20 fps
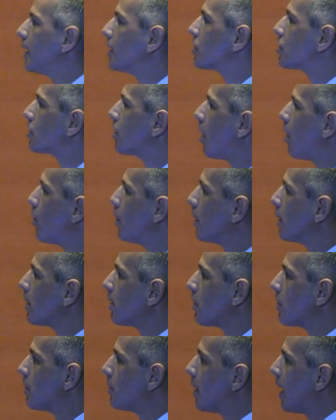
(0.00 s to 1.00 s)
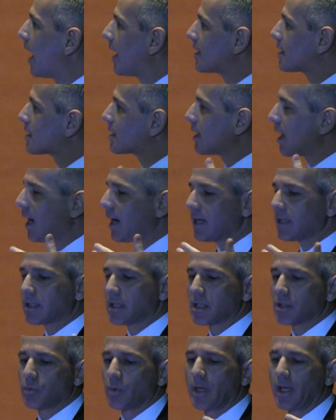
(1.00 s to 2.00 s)
And so as
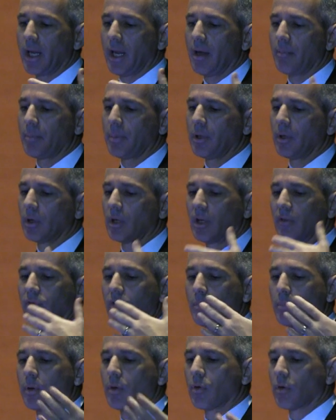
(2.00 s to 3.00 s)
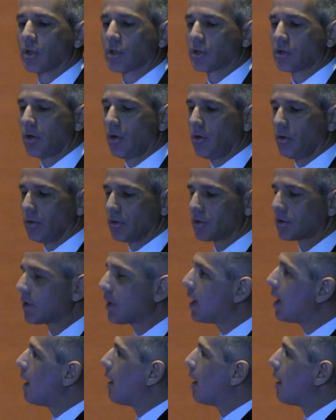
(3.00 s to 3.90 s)
scientists, we can't be looking for pure souls.